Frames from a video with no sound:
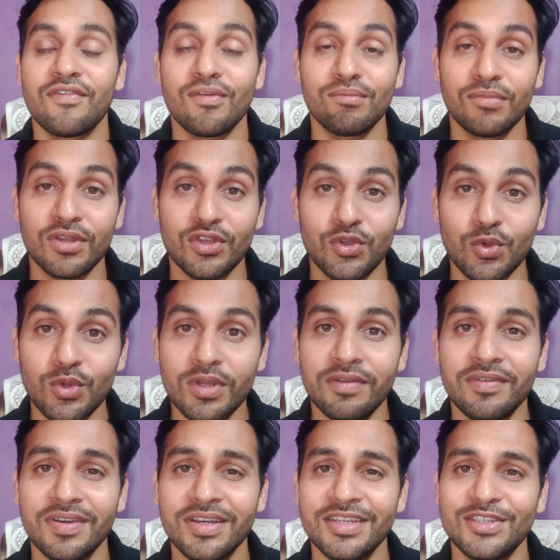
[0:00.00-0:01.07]
from the
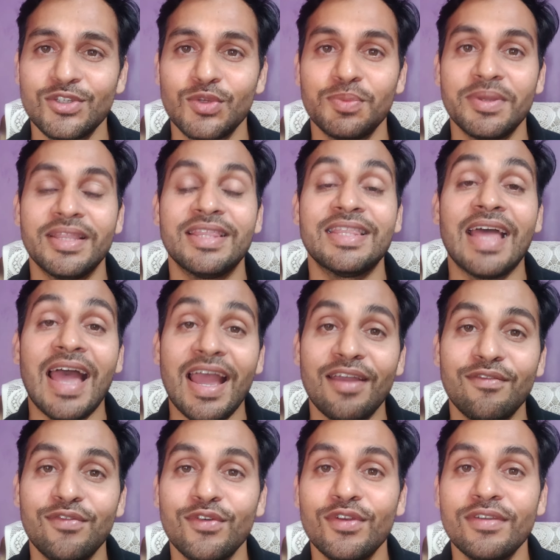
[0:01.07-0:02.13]
universe to be
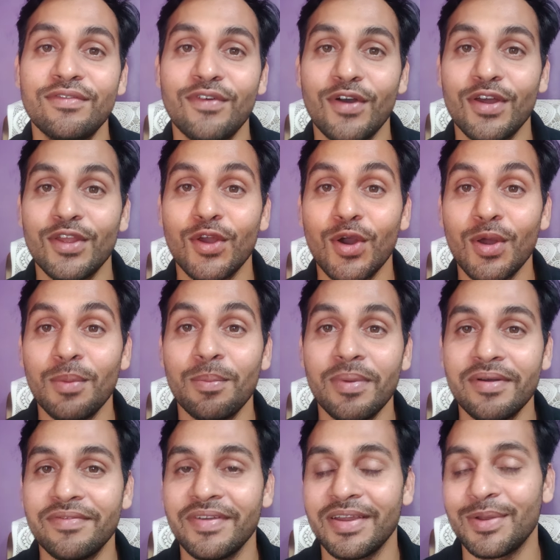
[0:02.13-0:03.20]
thankful for your
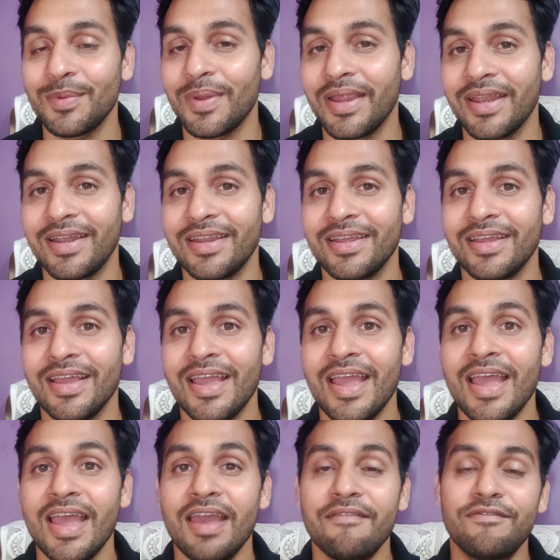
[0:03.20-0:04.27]
perfect weight.
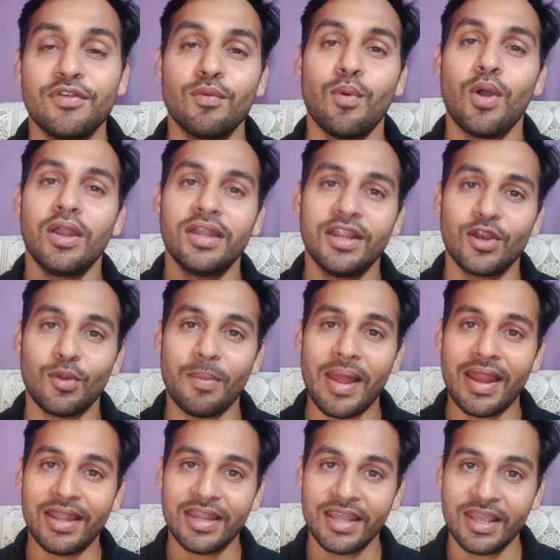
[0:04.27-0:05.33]
If you want a
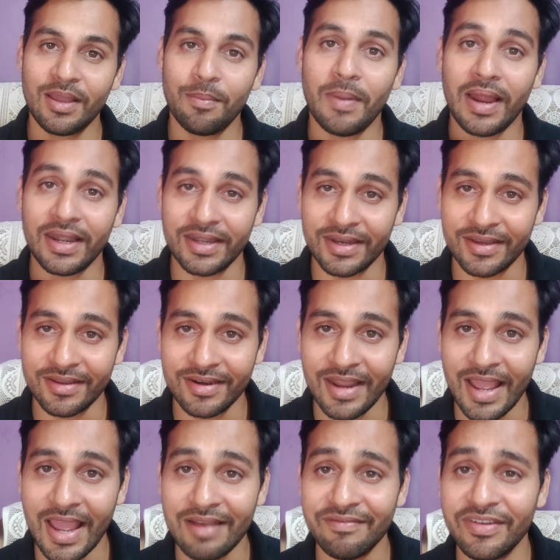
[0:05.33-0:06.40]
romantic
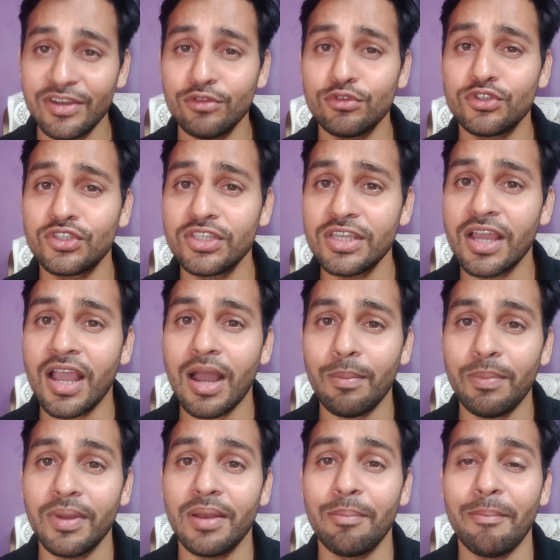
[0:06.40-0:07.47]
partner, and when you see a
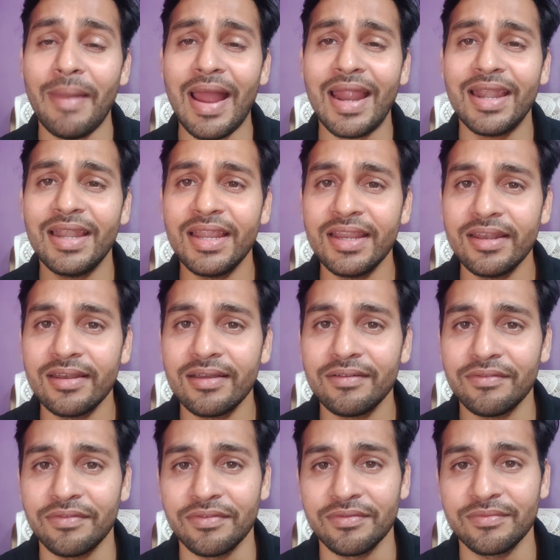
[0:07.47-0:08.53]
couple madly in
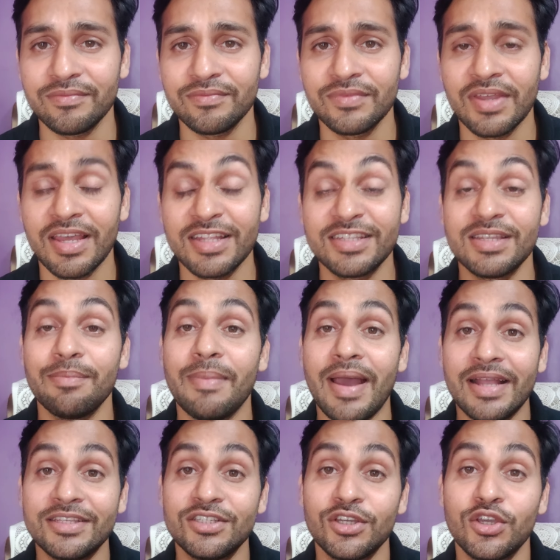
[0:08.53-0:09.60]
love, it's the
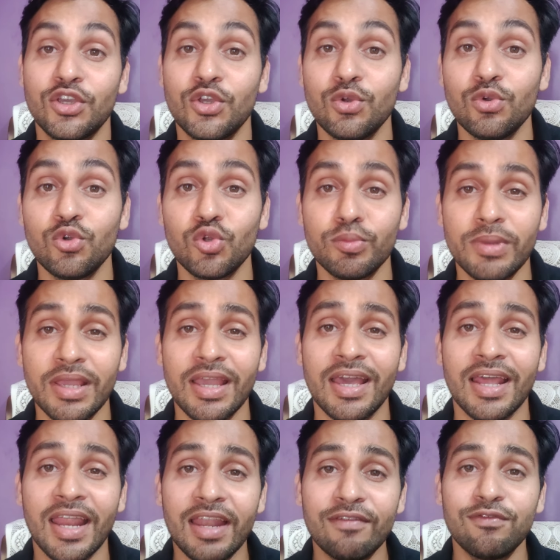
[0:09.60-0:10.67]
magic cue to be
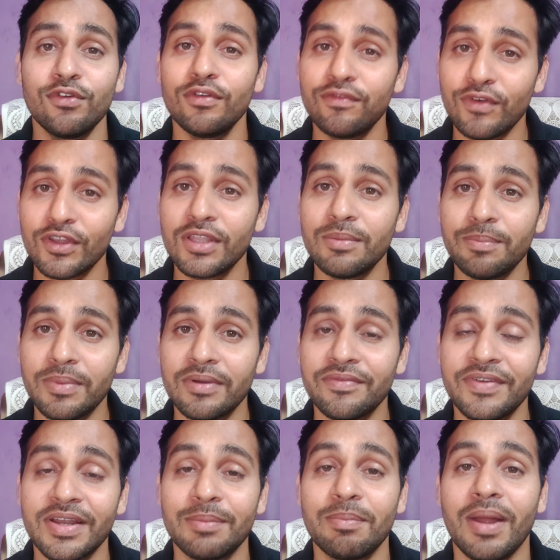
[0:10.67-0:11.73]
grateful for the
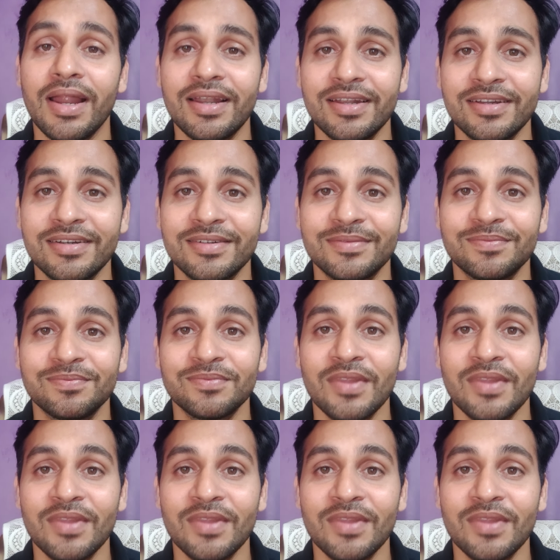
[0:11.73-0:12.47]
perfect partner.